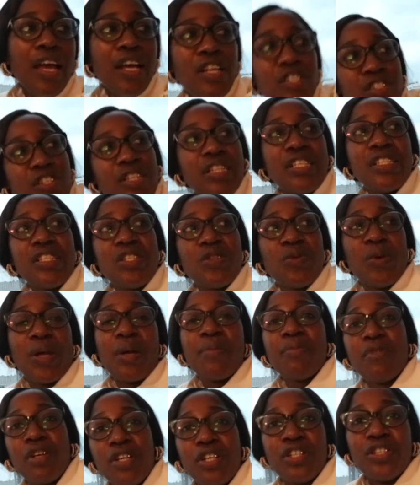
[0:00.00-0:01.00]
so this is what
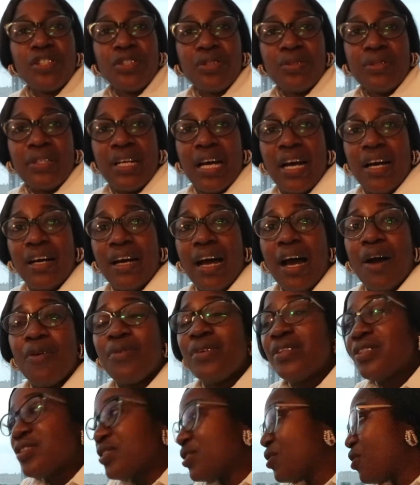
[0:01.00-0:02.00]
I'm gonna do now. I
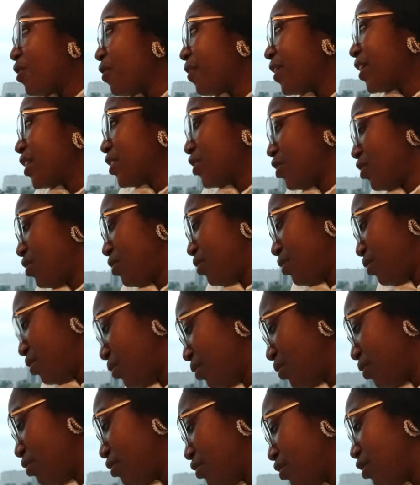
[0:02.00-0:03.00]
was going
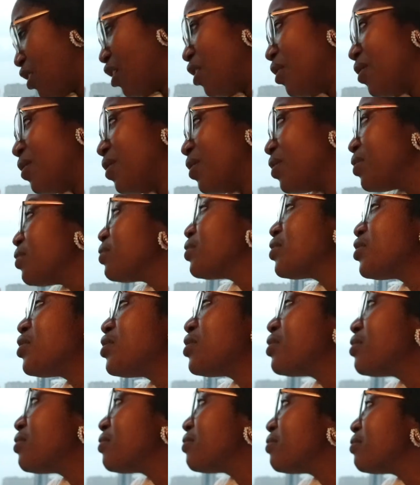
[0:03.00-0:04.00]
to go
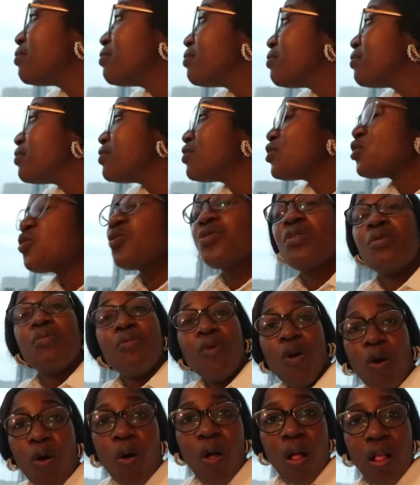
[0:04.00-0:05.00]
to the
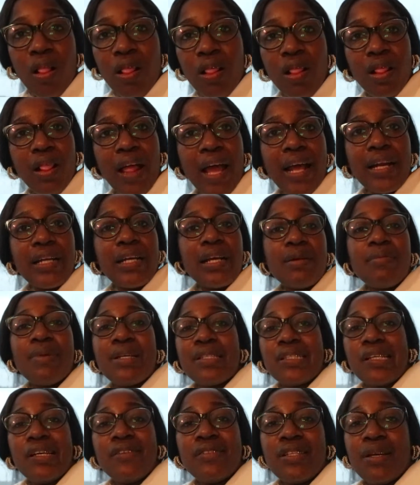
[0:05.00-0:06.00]
mall and get
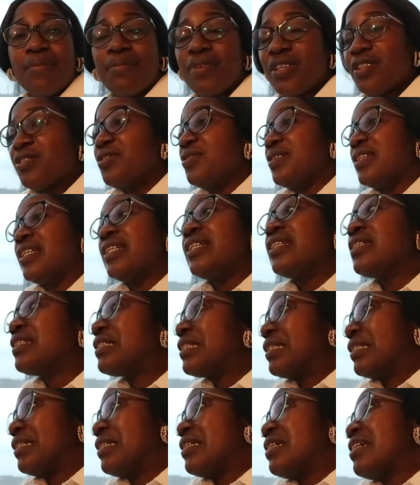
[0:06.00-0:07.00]
myself something to
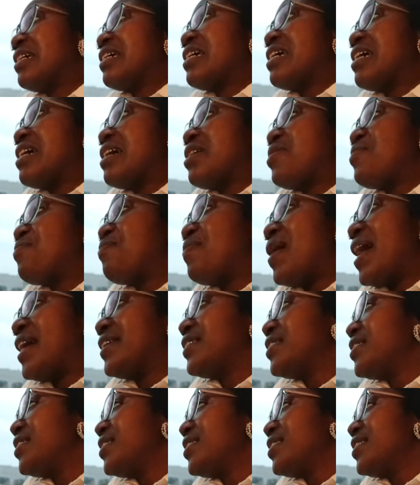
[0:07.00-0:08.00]
eat,
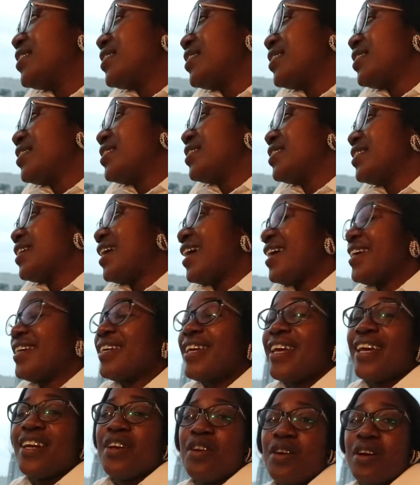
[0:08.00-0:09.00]
but I
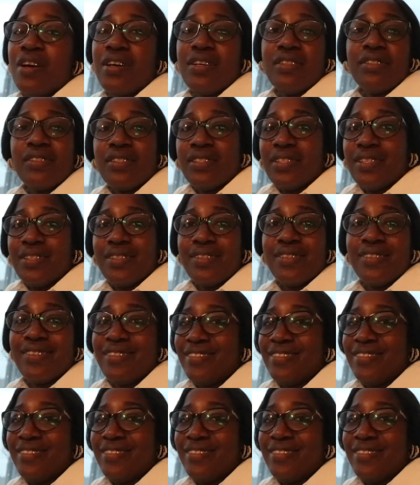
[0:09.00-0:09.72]
cannot.